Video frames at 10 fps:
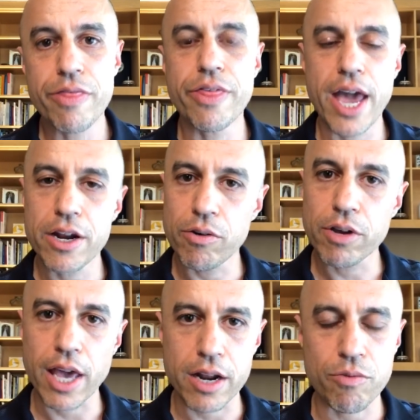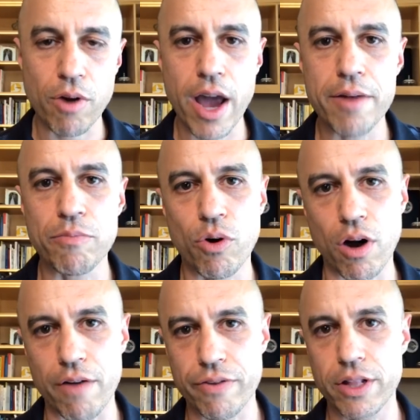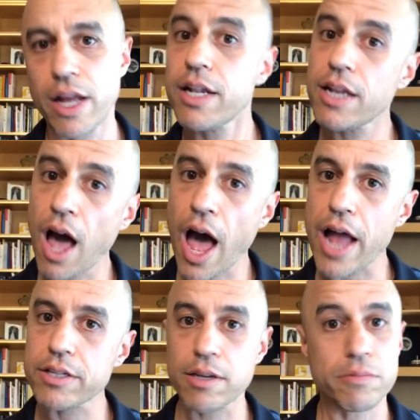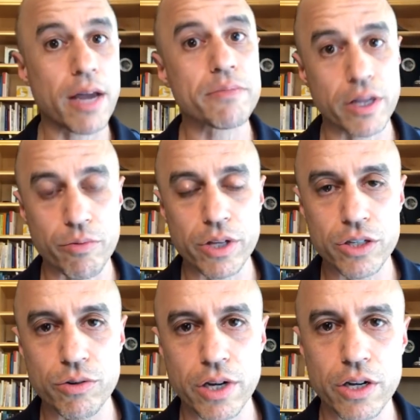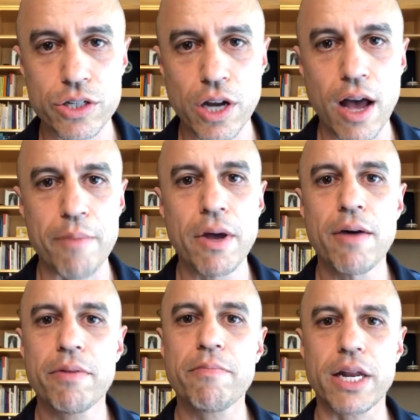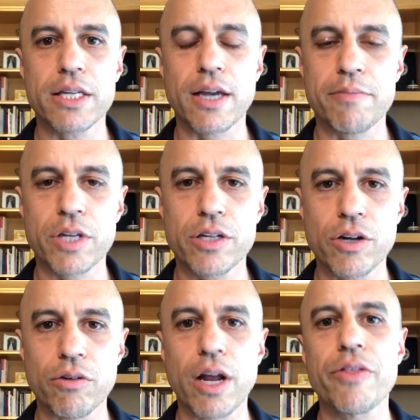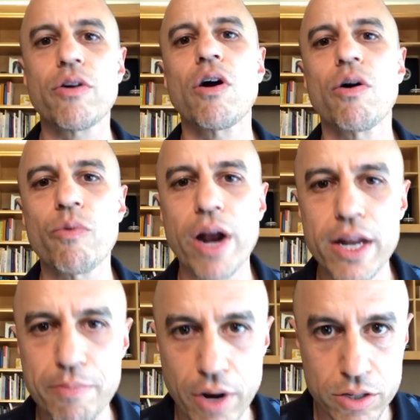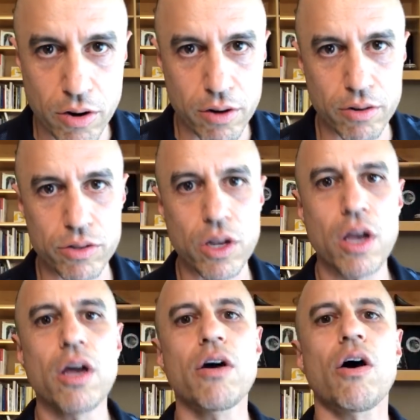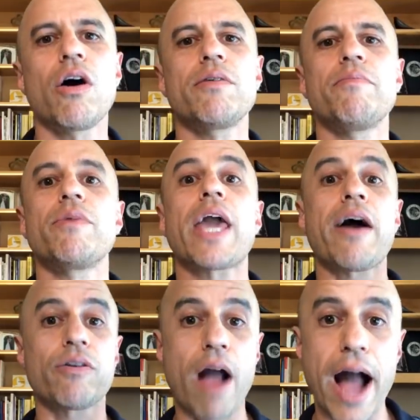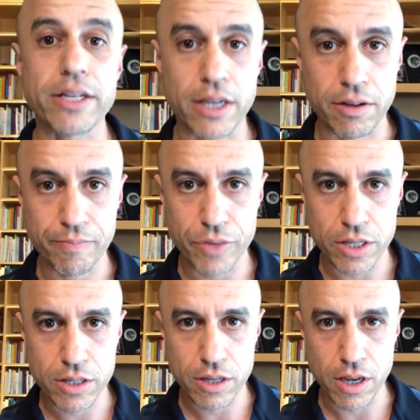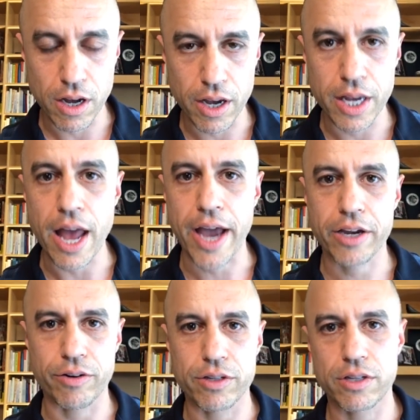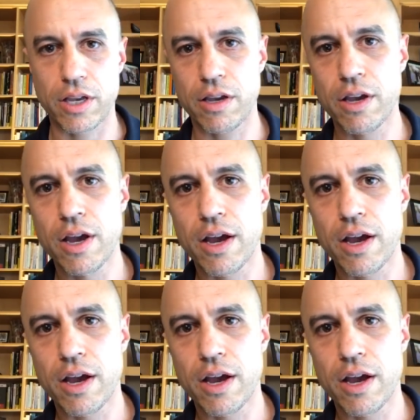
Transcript: They don't get it right more often than not. Sometimes they really do a good job, but many times they don't. And there are already press articles counteracting this inaccuracy.